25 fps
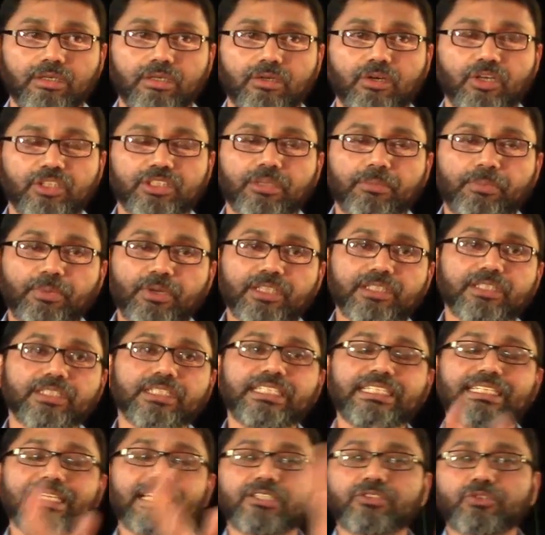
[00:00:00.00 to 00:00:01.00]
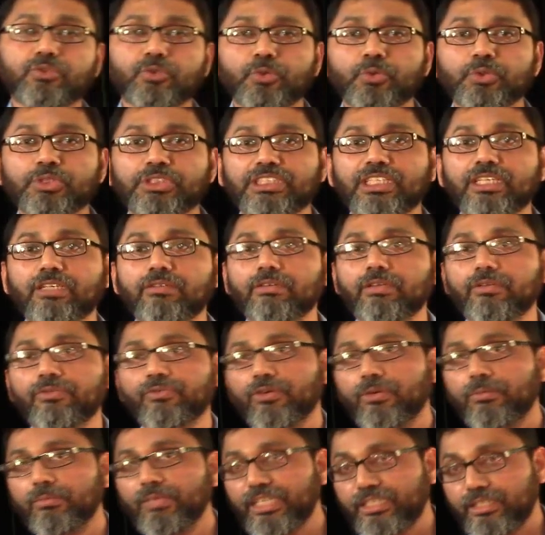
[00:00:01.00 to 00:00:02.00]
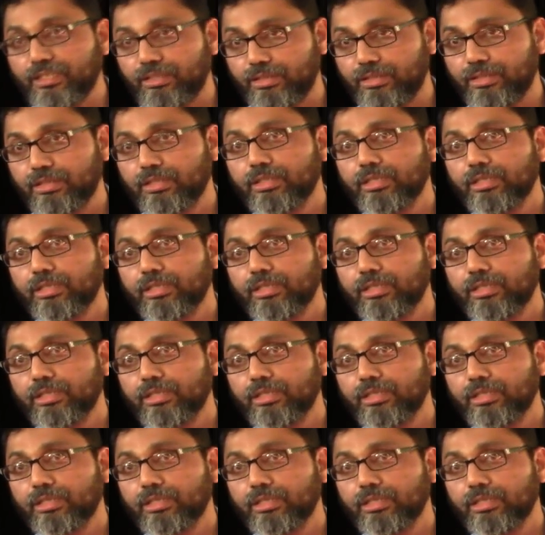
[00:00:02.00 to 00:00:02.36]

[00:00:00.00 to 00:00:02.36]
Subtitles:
Or the brother, he has to stay away from liquor.